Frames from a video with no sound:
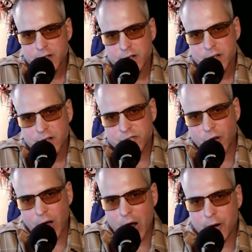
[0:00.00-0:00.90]

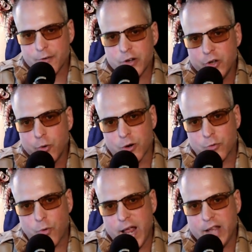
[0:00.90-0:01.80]
So however you were
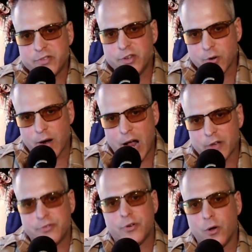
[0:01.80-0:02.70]
raised in your
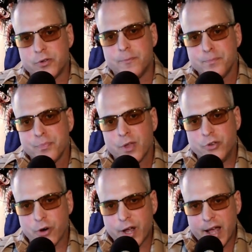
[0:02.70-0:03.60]
household,
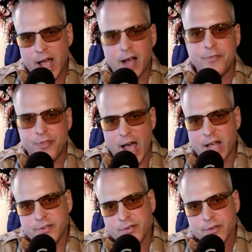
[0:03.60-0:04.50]
you're going to have
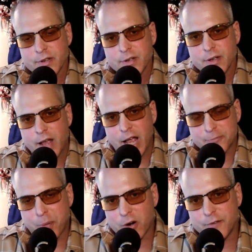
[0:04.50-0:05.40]
that as
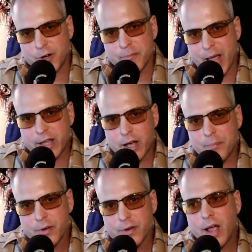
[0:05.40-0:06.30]
part of your makeup,
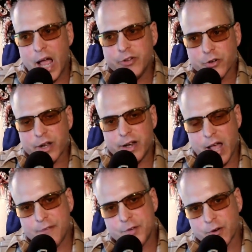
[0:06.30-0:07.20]
and you're going to
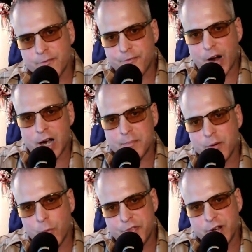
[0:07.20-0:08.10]
have your environment
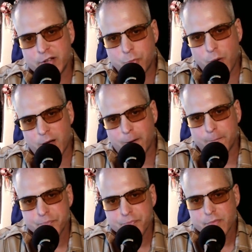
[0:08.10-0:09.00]
with it as well.
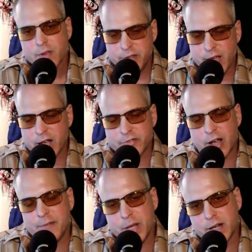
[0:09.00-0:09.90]
Yes,
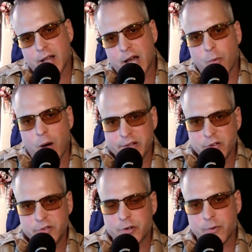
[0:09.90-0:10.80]
I've met a lot of white
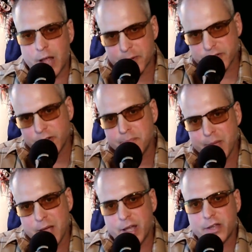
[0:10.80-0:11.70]
dudes that were able to
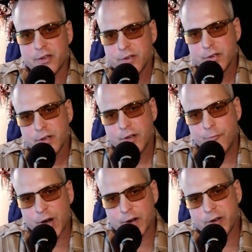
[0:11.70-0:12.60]
mimic
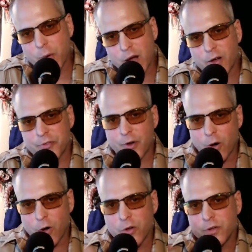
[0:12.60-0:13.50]
very well the
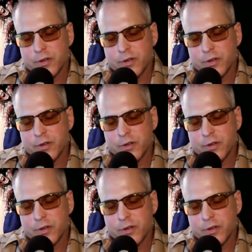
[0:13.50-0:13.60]
whole